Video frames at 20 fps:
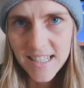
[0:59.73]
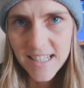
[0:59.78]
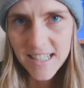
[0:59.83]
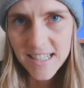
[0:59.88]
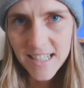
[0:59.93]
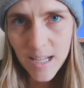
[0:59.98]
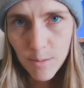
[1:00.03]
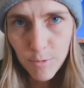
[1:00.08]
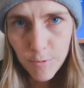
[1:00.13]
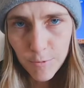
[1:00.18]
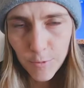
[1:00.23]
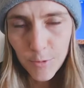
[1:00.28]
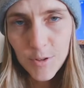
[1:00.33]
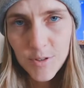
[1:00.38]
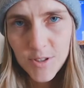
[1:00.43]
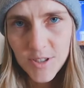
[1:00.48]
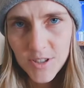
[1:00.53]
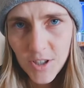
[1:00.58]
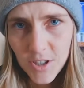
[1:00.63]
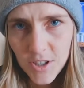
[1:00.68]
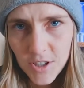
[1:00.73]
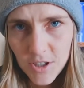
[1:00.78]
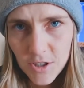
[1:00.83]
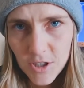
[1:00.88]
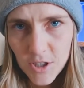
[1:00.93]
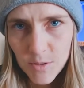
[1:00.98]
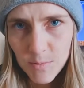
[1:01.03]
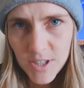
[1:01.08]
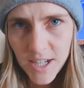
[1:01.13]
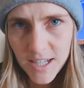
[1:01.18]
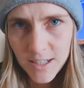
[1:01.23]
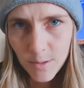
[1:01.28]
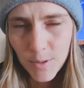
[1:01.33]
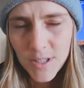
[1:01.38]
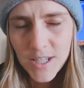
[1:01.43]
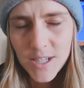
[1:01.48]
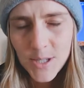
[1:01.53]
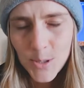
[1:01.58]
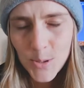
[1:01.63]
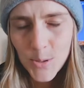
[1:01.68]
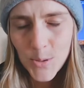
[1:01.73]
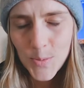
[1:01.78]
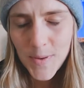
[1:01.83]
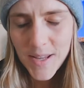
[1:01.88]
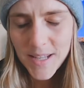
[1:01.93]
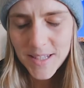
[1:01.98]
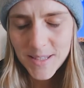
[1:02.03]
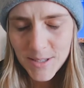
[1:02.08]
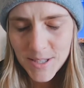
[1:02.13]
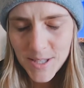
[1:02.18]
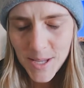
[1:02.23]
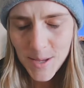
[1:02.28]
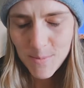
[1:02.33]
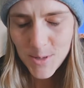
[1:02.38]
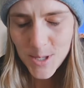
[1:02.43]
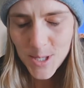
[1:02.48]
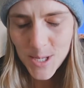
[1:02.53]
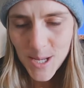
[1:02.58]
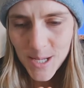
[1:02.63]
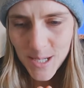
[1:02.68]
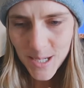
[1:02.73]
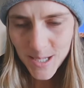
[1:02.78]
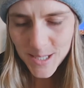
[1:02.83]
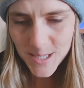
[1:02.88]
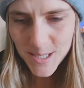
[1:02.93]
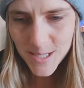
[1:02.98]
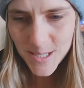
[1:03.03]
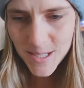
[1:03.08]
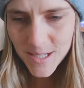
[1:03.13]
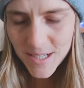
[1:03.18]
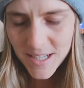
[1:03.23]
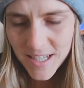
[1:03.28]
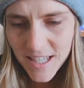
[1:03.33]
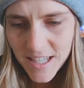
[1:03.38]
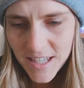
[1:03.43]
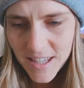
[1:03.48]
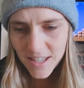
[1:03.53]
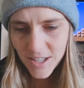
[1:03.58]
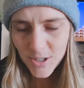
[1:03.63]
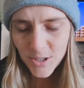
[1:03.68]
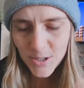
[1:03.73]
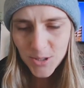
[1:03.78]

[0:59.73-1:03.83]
Now, before you start a YouTube channel, please don't make the same mistake I did. There are